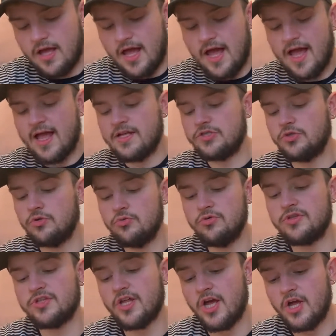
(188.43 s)
And
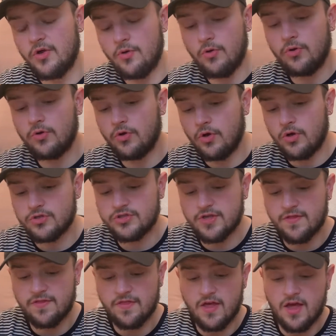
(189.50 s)
also got
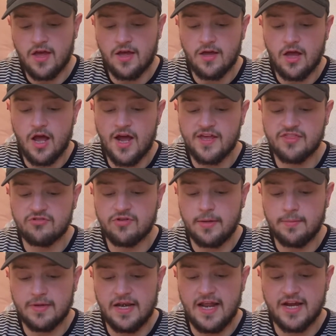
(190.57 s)
the ice
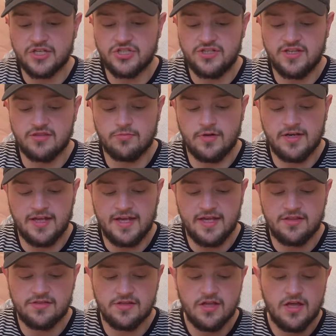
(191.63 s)
cream collection. This one
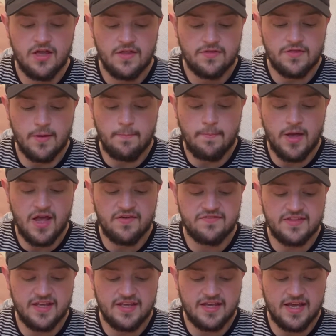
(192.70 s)
is the
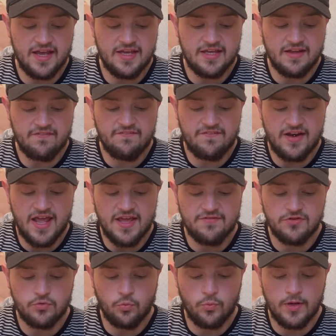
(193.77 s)
birthday cake
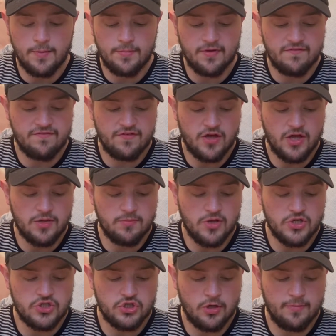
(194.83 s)
flavoured whip foam
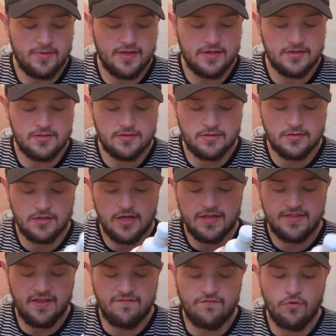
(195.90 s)
topping.
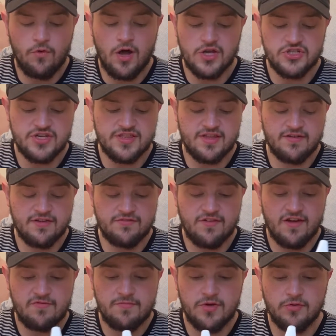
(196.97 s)
They're
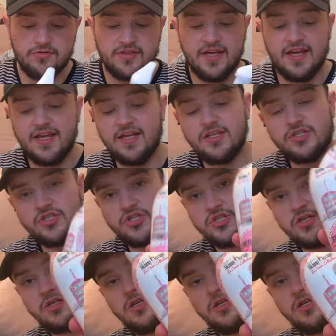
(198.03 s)
475 mils each.